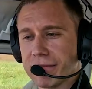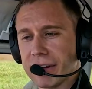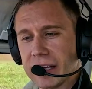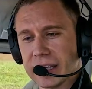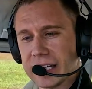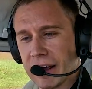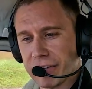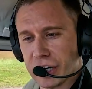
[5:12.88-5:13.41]
the
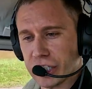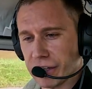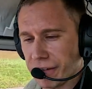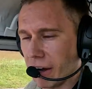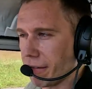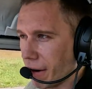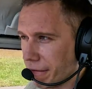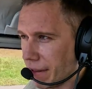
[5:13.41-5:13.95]
definition
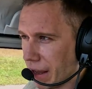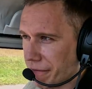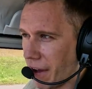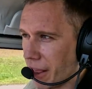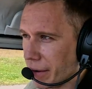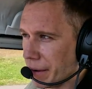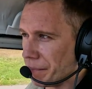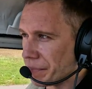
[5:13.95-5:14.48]
of VFR flight
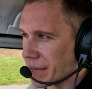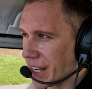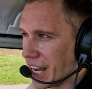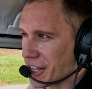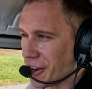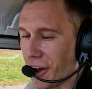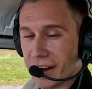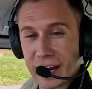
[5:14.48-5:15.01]
following?
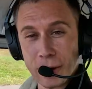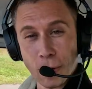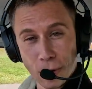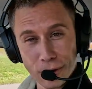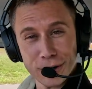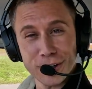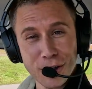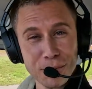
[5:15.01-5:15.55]
It's on a
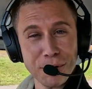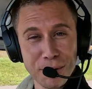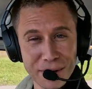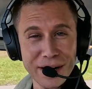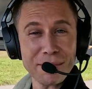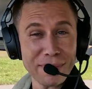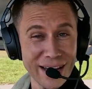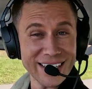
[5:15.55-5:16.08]
workload
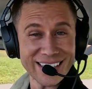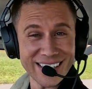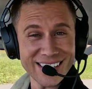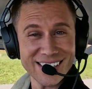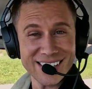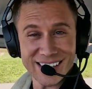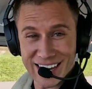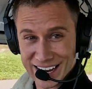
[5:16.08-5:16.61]
permitting
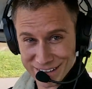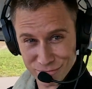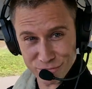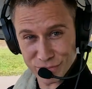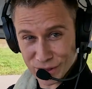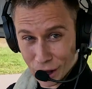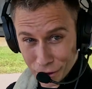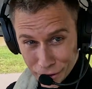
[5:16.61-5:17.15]
basis. And
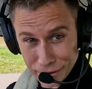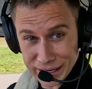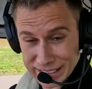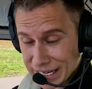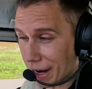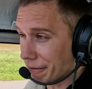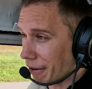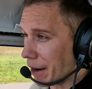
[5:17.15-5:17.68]
although they
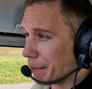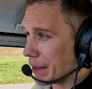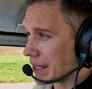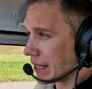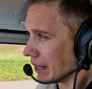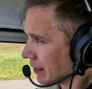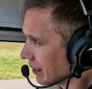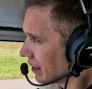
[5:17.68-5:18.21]
sound very
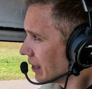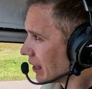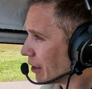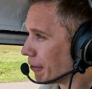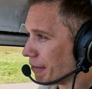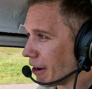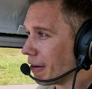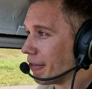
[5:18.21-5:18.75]
busy, they
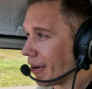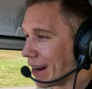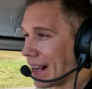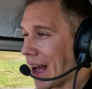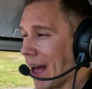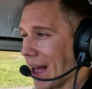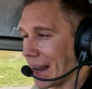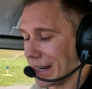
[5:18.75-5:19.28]
were very, very
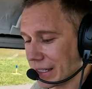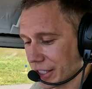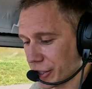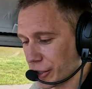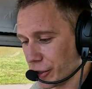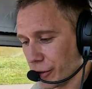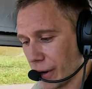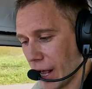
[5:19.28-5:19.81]
kind
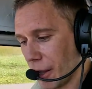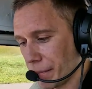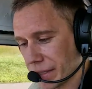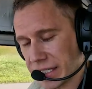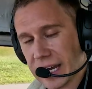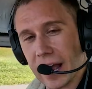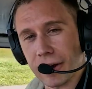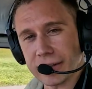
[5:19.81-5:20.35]
to help
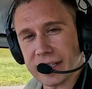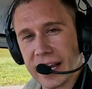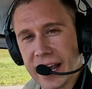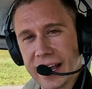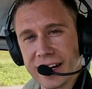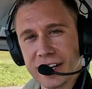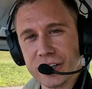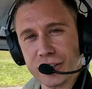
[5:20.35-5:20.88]
us out
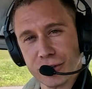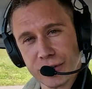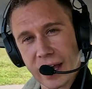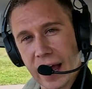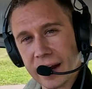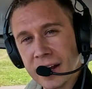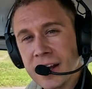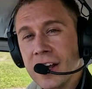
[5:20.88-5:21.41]
and do
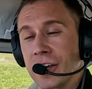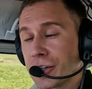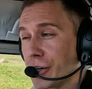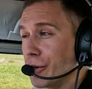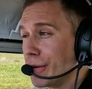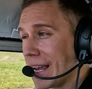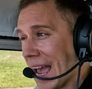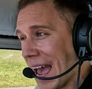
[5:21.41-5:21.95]
that. So
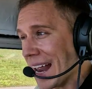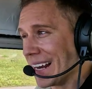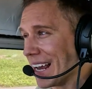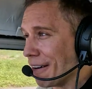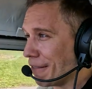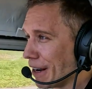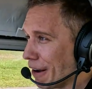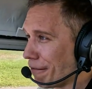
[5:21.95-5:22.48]
you can
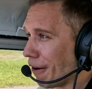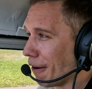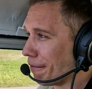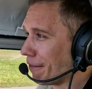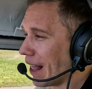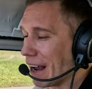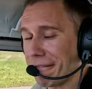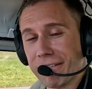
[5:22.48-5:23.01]
get VFR
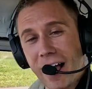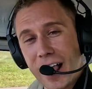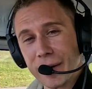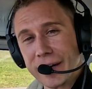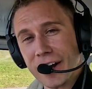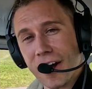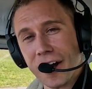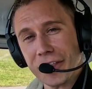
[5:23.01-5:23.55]
flight
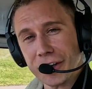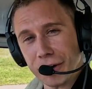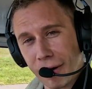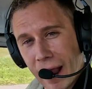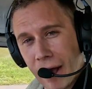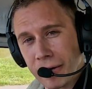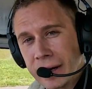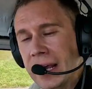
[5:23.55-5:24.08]
following on the
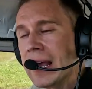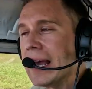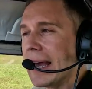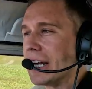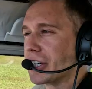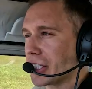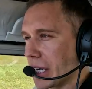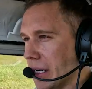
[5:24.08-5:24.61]
ground.
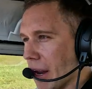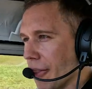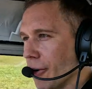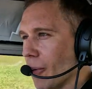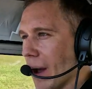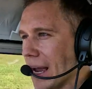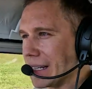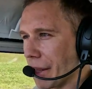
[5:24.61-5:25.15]
It's just another
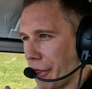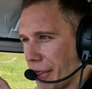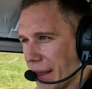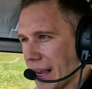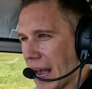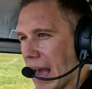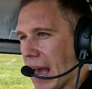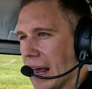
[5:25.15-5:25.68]
way to
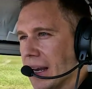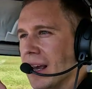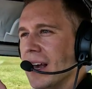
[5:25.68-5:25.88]
think ahead,